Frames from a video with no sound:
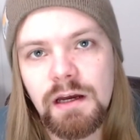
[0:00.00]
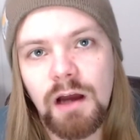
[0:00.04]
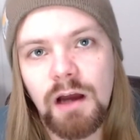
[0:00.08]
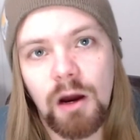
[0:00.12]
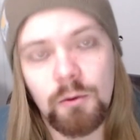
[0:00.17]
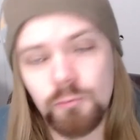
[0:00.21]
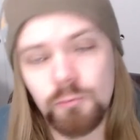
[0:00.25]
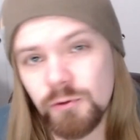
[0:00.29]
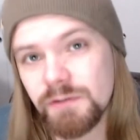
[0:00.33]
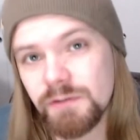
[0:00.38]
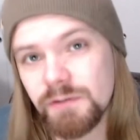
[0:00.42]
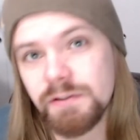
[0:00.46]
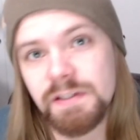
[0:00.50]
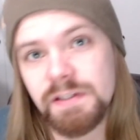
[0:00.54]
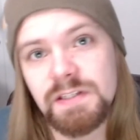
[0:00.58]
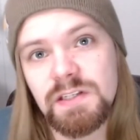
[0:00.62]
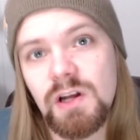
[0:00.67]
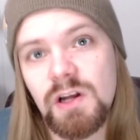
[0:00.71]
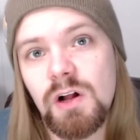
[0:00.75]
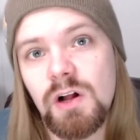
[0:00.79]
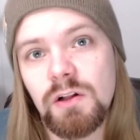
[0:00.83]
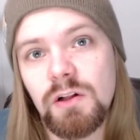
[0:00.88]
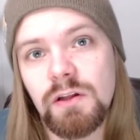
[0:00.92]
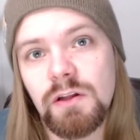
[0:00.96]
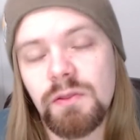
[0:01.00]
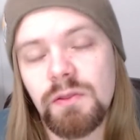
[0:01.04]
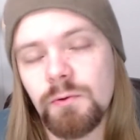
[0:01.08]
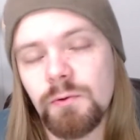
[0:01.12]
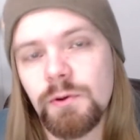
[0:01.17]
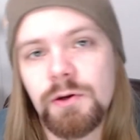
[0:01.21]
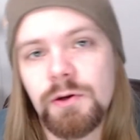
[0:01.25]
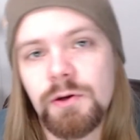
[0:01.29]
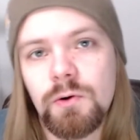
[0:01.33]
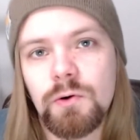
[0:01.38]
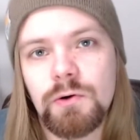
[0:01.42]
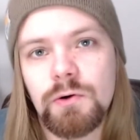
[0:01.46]
a really solid
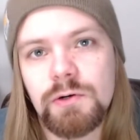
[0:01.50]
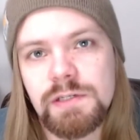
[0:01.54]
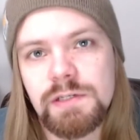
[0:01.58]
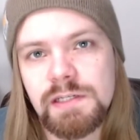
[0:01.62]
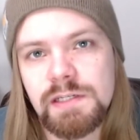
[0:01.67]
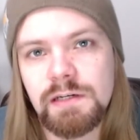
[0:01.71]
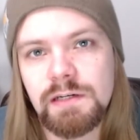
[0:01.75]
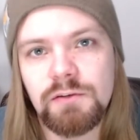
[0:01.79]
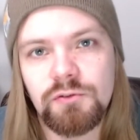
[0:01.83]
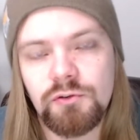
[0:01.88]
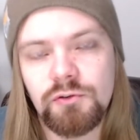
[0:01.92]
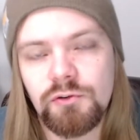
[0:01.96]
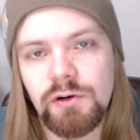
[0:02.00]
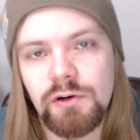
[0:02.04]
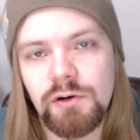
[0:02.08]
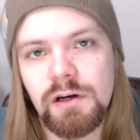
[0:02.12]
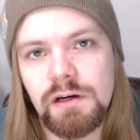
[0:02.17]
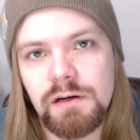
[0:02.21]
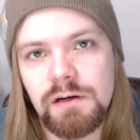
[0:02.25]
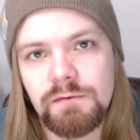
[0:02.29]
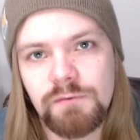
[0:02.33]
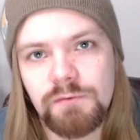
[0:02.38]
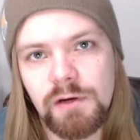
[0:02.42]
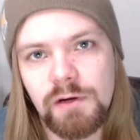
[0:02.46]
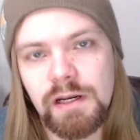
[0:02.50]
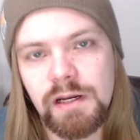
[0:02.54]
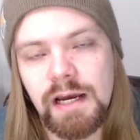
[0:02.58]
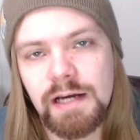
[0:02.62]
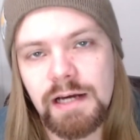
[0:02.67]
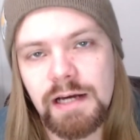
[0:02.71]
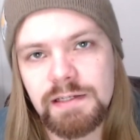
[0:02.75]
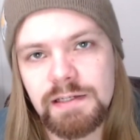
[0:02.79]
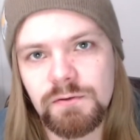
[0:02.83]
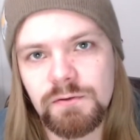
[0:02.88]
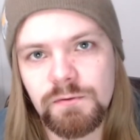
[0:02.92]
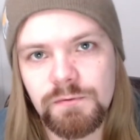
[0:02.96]
3/4 ton truck front
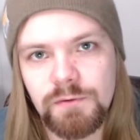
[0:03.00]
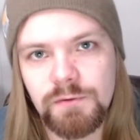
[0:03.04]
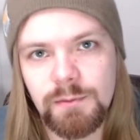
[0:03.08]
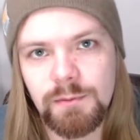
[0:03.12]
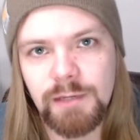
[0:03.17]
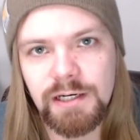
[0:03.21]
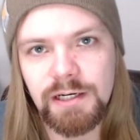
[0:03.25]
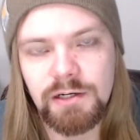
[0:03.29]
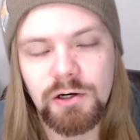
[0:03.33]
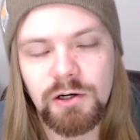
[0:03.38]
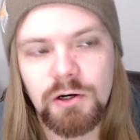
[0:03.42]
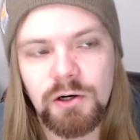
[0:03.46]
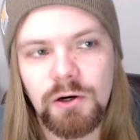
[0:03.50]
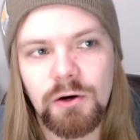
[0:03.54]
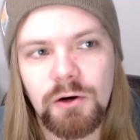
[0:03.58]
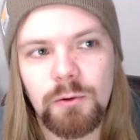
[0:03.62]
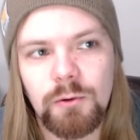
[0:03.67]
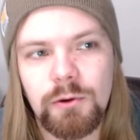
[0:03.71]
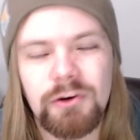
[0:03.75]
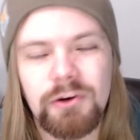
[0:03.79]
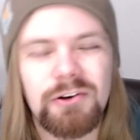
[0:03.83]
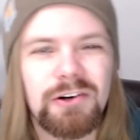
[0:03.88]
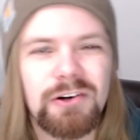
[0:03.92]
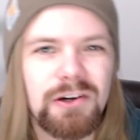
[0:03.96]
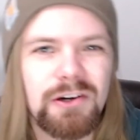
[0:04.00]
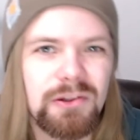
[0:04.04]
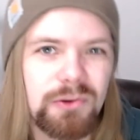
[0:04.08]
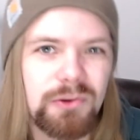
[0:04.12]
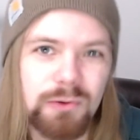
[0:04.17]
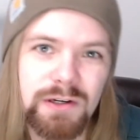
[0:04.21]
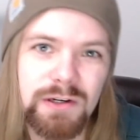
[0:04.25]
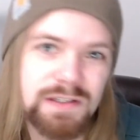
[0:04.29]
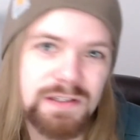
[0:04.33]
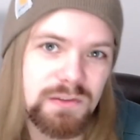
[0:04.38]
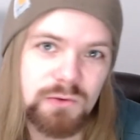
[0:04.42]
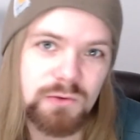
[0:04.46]
axle for my car, where
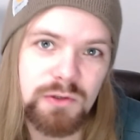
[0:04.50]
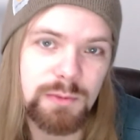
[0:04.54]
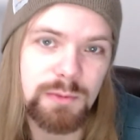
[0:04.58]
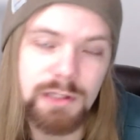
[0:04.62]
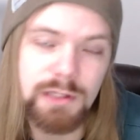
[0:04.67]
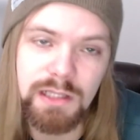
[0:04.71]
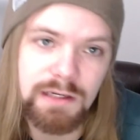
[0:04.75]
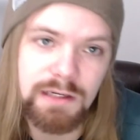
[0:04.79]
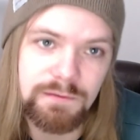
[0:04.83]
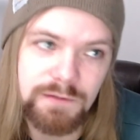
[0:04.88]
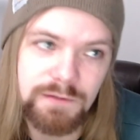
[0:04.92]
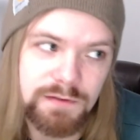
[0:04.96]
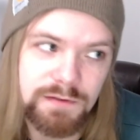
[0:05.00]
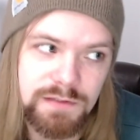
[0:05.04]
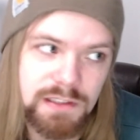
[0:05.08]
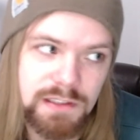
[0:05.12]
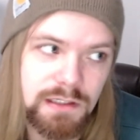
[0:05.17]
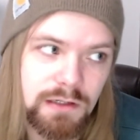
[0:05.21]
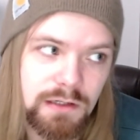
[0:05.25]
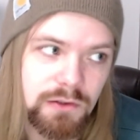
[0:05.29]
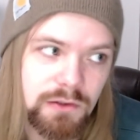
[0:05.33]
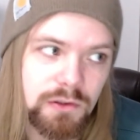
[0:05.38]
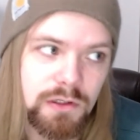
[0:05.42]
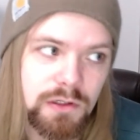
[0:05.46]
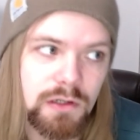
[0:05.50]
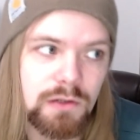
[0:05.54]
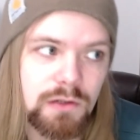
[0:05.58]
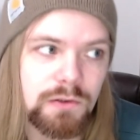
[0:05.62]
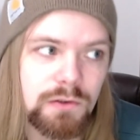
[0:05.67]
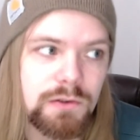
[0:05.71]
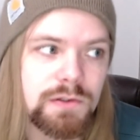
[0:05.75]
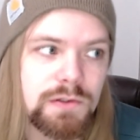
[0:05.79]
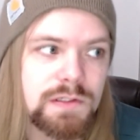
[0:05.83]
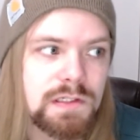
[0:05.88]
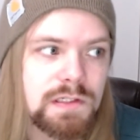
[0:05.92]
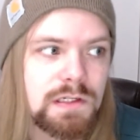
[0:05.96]
otherwise it would have been like
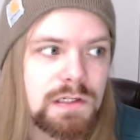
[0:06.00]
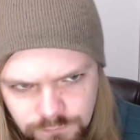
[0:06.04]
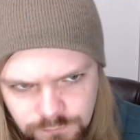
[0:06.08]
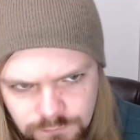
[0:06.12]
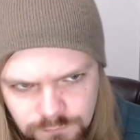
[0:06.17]
$1,500.